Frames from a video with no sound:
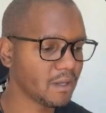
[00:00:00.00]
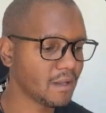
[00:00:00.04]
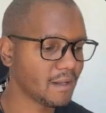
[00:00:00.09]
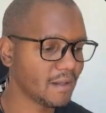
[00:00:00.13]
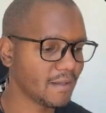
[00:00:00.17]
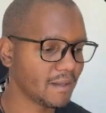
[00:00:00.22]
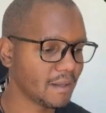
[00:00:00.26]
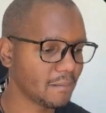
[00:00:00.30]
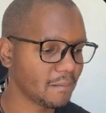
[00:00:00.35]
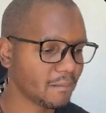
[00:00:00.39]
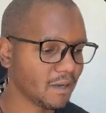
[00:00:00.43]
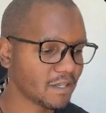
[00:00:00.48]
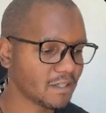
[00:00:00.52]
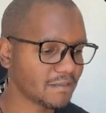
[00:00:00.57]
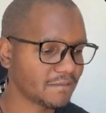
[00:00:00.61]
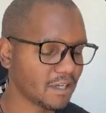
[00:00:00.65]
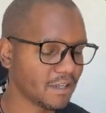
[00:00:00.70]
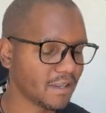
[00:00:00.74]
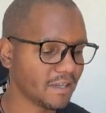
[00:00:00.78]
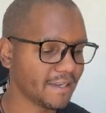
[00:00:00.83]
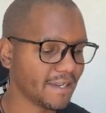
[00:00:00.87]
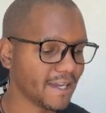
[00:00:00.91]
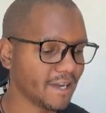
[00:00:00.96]
Then much
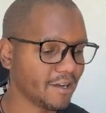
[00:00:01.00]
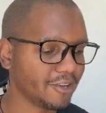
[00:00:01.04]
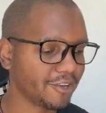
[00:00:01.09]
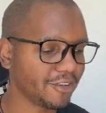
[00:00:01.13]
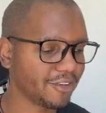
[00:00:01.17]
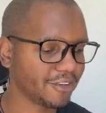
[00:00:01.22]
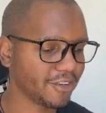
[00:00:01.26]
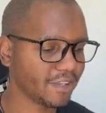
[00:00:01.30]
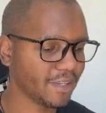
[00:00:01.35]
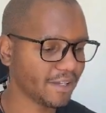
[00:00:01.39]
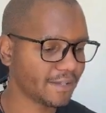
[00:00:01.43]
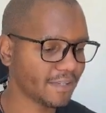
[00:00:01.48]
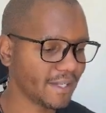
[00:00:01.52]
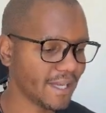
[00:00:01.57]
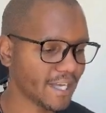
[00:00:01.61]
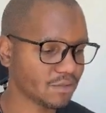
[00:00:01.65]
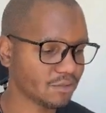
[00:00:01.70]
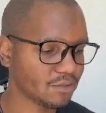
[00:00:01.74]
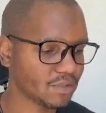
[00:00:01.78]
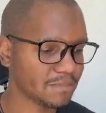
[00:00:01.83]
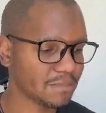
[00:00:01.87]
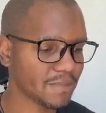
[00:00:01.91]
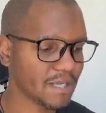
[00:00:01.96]
further down, there's a
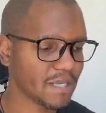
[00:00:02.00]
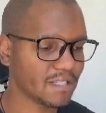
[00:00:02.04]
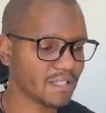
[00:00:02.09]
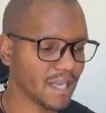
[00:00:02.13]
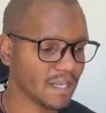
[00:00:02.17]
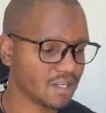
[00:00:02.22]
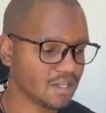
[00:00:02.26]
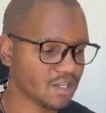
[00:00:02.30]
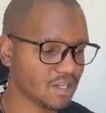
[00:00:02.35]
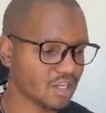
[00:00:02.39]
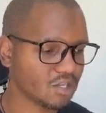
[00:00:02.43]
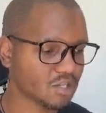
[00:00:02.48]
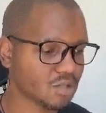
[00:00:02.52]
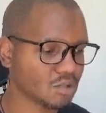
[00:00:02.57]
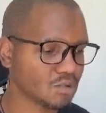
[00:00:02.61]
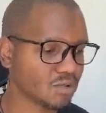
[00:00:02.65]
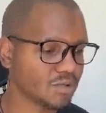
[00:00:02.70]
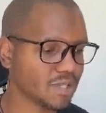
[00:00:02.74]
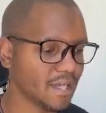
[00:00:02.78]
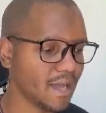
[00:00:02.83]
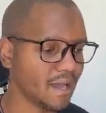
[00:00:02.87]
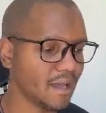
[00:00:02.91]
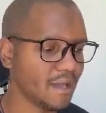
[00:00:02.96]
national speed sign you just saw
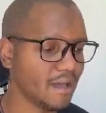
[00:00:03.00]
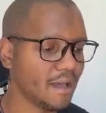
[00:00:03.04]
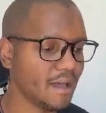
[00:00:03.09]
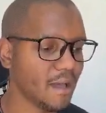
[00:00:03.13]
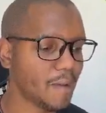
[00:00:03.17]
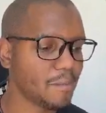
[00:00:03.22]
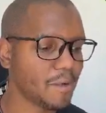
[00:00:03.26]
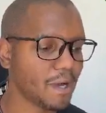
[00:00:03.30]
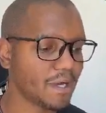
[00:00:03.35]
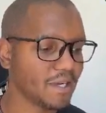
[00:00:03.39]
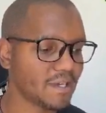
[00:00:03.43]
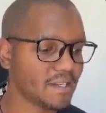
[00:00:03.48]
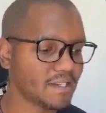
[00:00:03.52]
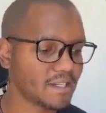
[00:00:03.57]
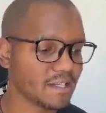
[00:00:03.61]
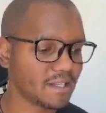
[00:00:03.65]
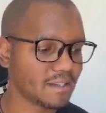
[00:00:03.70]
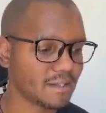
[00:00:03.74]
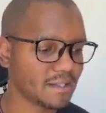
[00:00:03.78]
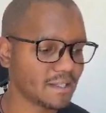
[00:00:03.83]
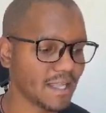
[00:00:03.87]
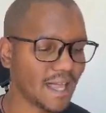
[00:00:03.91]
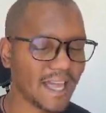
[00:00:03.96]
there, but
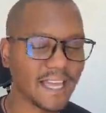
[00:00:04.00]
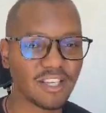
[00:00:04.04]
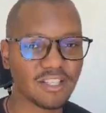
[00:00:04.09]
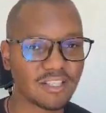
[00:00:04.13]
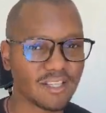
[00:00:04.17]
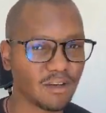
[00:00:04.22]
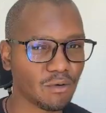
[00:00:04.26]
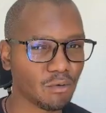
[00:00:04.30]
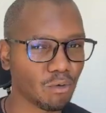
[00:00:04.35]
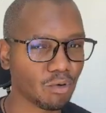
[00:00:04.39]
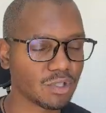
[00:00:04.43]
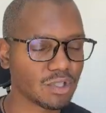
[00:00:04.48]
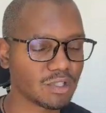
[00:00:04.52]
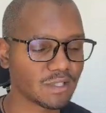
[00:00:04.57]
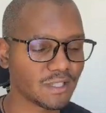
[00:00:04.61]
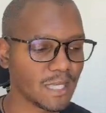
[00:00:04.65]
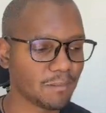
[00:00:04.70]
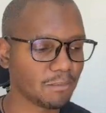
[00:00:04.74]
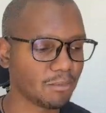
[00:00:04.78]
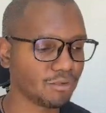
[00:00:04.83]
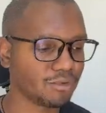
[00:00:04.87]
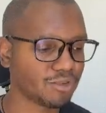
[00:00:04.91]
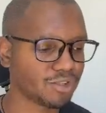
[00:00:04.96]
there's actually a horse
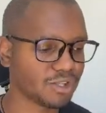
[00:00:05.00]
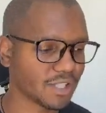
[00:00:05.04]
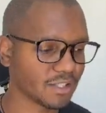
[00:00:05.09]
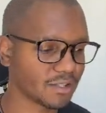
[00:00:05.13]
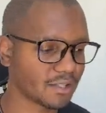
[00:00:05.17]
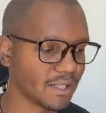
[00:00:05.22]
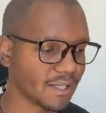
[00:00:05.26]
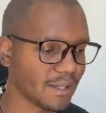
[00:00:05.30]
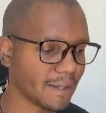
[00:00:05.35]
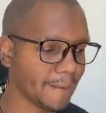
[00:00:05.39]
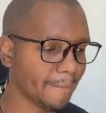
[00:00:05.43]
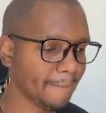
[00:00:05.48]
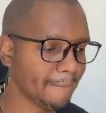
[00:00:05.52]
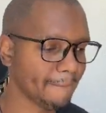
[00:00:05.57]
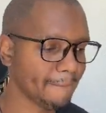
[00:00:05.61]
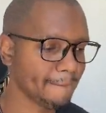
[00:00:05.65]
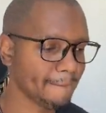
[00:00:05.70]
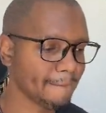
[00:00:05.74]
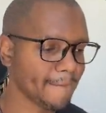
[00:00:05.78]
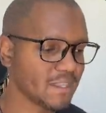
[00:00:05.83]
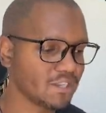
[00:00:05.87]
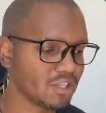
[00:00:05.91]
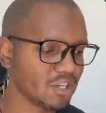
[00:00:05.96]
stables just here.
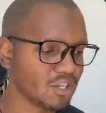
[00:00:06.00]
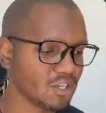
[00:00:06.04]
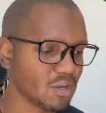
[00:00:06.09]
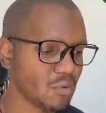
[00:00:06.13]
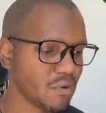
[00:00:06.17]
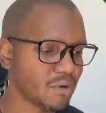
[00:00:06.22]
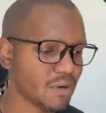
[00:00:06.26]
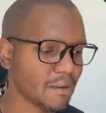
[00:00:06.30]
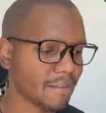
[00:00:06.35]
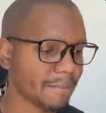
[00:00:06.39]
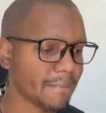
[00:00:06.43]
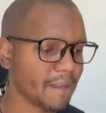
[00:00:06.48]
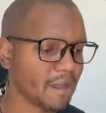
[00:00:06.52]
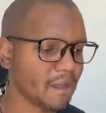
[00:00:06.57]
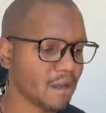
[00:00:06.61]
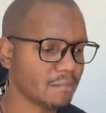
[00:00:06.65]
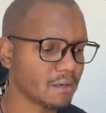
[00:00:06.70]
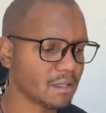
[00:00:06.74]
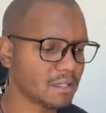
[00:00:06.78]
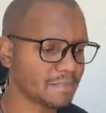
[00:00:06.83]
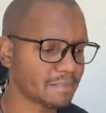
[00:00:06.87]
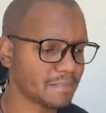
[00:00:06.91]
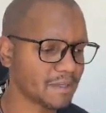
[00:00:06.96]
So you don't want to pick up
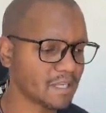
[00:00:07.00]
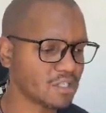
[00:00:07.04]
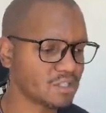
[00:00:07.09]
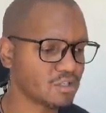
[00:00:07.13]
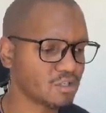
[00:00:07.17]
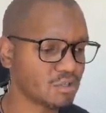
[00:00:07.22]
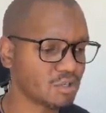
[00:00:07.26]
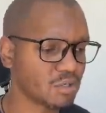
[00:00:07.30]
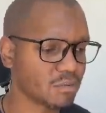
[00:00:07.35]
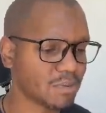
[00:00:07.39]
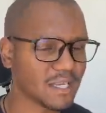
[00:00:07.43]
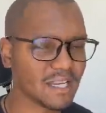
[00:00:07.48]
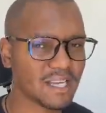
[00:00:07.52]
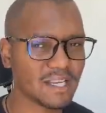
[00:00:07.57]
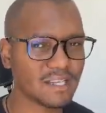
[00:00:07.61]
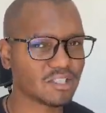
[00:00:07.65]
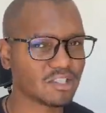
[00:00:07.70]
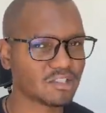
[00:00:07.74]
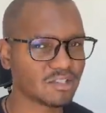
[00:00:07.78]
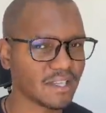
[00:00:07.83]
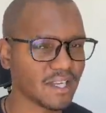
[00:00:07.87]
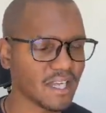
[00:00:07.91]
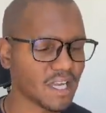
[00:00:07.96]
your speed too quickly
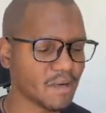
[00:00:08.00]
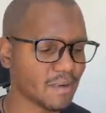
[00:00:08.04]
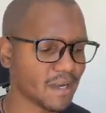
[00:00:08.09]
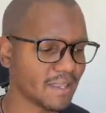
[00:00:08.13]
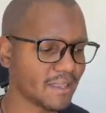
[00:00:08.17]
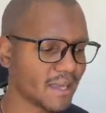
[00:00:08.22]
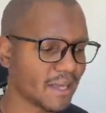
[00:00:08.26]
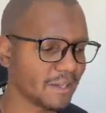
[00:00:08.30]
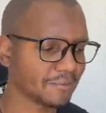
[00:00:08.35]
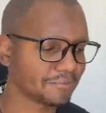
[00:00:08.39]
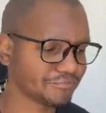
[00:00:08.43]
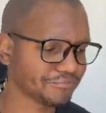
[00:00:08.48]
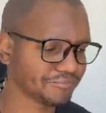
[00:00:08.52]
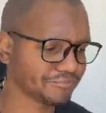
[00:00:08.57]
straight away there.